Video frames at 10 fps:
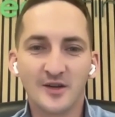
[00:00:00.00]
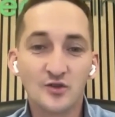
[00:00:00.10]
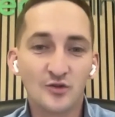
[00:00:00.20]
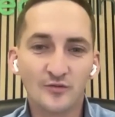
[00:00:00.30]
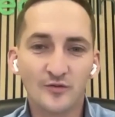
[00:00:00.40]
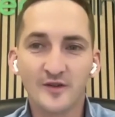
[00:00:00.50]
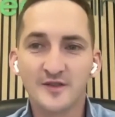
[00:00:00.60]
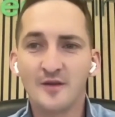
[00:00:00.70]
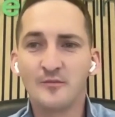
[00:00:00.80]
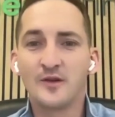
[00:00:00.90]
issued, for
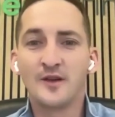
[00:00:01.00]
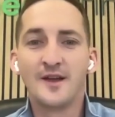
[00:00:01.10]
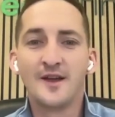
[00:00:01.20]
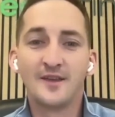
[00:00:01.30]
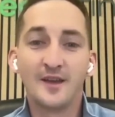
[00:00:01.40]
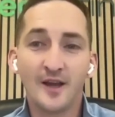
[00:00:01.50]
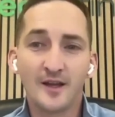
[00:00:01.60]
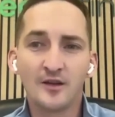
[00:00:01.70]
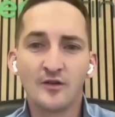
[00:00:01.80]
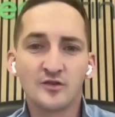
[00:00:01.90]
example, the
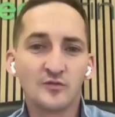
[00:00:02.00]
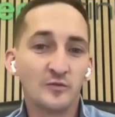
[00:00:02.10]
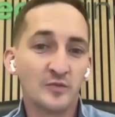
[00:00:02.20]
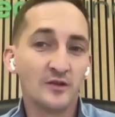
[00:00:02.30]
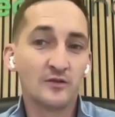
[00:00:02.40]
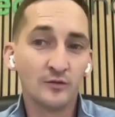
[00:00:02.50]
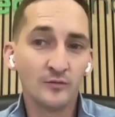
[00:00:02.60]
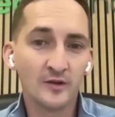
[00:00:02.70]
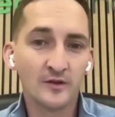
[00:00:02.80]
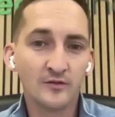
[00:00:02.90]
net loss would be 2
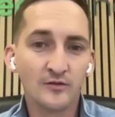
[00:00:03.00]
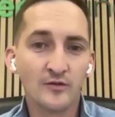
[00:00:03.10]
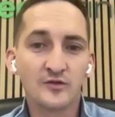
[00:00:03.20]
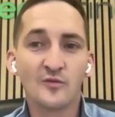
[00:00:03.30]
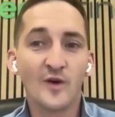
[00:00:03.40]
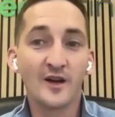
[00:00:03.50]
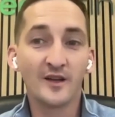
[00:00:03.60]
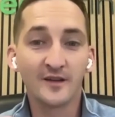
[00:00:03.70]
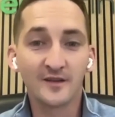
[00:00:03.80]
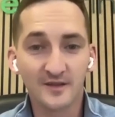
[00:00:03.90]
million euros,
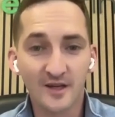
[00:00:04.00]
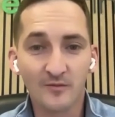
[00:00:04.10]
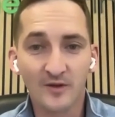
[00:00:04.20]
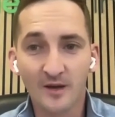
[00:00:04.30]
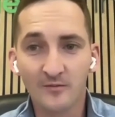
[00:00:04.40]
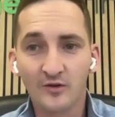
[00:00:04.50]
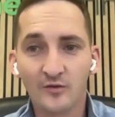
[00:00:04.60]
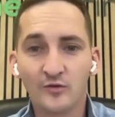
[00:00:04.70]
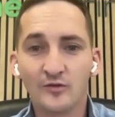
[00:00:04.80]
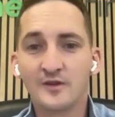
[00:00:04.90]
while at the same time the
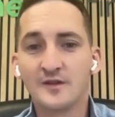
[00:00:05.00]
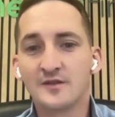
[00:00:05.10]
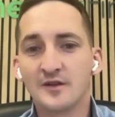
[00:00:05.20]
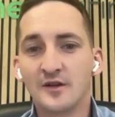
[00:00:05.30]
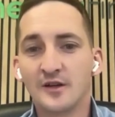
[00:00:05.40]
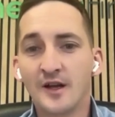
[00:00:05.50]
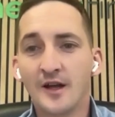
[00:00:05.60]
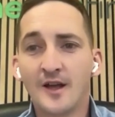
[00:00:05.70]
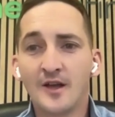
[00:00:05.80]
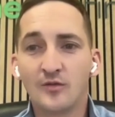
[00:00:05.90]
community is earning
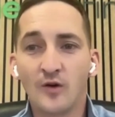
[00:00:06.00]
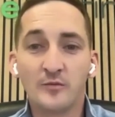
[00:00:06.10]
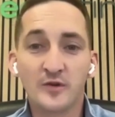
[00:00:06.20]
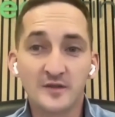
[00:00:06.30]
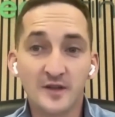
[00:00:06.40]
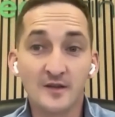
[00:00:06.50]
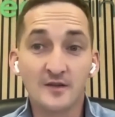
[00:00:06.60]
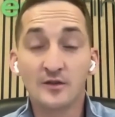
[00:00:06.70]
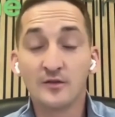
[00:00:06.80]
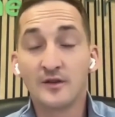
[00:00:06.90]
12%.
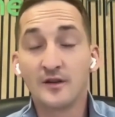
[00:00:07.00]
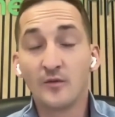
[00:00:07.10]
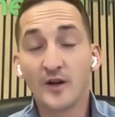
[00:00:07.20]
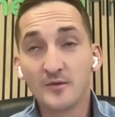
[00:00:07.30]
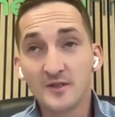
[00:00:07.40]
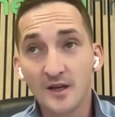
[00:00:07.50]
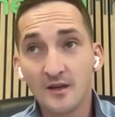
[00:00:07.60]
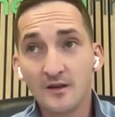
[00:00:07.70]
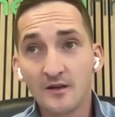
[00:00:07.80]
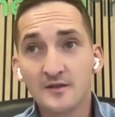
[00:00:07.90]
So what I'm
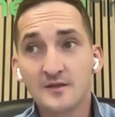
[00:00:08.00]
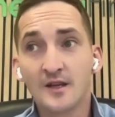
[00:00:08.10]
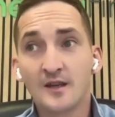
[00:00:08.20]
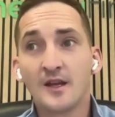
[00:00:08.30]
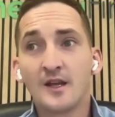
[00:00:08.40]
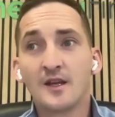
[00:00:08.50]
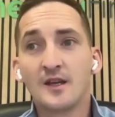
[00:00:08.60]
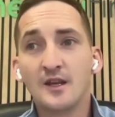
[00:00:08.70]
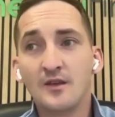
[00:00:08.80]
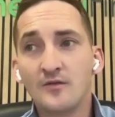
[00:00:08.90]
saying here is that
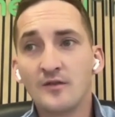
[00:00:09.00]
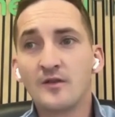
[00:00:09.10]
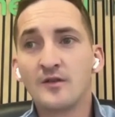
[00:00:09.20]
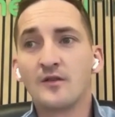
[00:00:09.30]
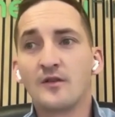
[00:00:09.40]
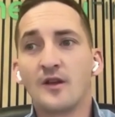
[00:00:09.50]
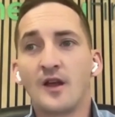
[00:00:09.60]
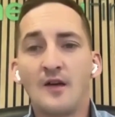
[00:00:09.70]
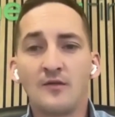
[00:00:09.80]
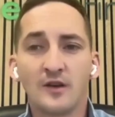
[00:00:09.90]
even
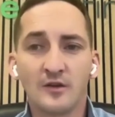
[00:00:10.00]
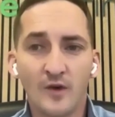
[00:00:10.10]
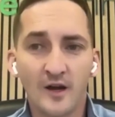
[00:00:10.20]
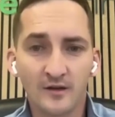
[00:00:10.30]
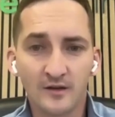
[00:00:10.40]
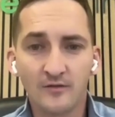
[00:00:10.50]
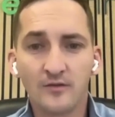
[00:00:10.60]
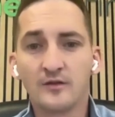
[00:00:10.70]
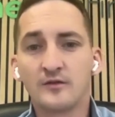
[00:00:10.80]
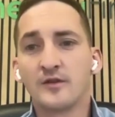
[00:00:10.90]
having in mind
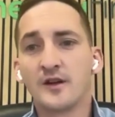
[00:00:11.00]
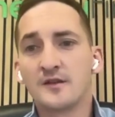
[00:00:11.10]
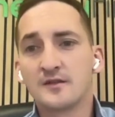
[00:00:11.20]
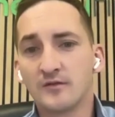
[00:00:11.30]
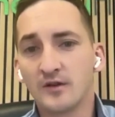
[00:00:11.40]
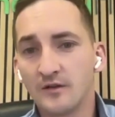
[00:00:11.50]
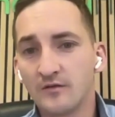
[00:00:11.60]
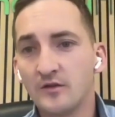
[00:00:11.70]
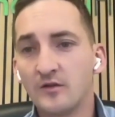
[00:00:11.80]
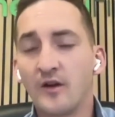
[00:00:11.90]
default rates,
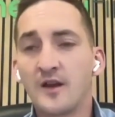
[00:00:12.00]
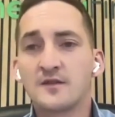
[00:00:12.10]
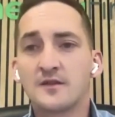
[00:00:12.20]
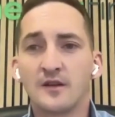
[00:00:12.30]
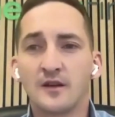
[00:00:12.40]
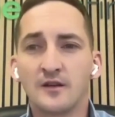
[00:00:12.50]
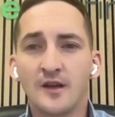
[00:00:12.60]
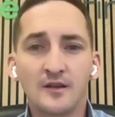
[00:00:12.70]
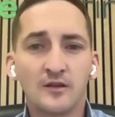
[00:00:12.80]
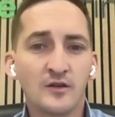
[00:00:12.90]
recovery rates, the
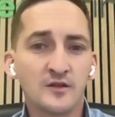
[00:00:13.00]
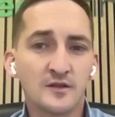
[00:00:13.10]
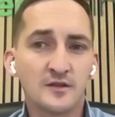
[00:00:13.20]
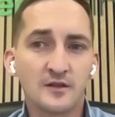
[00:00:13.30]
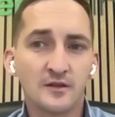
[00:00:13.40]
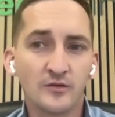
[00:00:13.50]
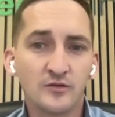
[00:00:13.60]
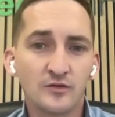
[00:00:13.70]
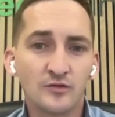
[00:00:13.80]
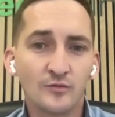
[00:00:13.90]
net loss is
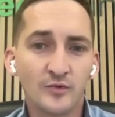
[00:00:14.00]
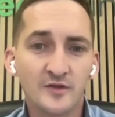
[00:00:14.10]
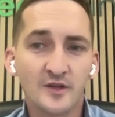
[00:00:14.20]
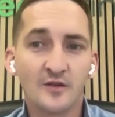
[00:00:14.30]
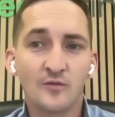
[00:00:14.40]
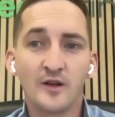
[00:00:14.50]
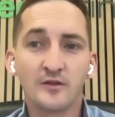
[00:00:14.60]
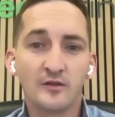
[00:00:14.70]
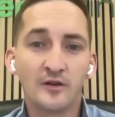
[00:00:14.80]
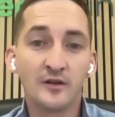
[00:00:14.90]
close to 2% while
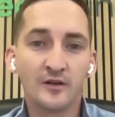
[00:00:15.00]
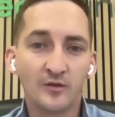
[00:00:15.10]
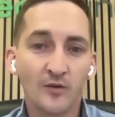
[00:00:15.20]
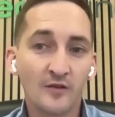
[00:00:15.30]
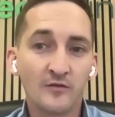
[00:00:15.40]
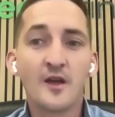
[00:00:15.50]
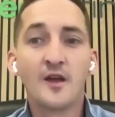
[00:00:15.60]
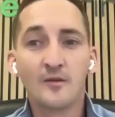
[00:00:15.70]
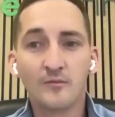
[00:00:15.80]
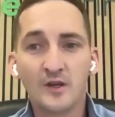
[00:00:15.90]
you're earning 12,
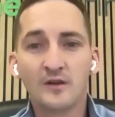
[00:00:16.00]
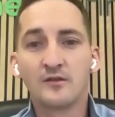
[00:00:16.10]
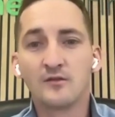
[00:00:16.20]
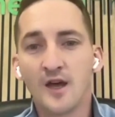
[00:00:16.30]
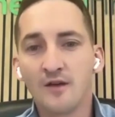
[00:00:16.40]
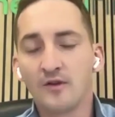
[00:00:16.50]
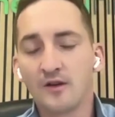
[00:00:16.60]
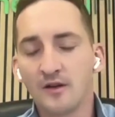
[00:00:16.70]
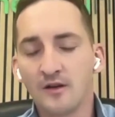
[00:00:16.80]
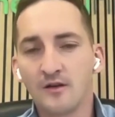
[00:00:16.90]
meaning you have
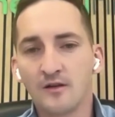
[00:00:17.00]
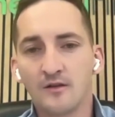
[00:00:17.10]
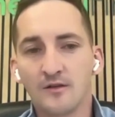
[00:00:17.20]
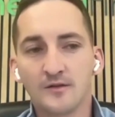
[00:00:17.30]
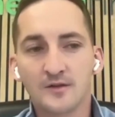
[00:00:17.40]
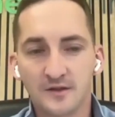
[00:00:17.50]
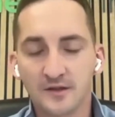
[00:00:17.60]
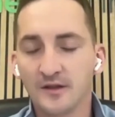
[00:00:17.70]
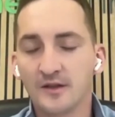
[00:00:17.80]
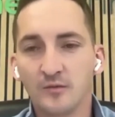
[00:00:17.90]

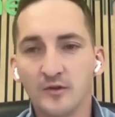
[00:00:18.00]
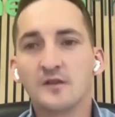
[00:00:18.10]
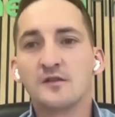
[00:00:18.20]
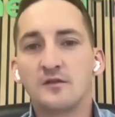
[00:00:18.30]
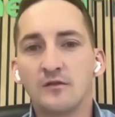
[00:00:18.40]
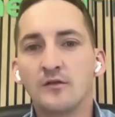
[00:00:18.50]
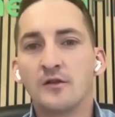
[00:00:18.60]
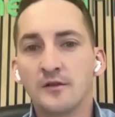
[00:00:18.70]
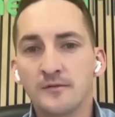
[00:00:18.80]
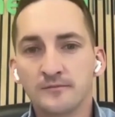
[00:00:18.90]
still a double-digit
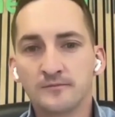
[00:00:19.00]
return.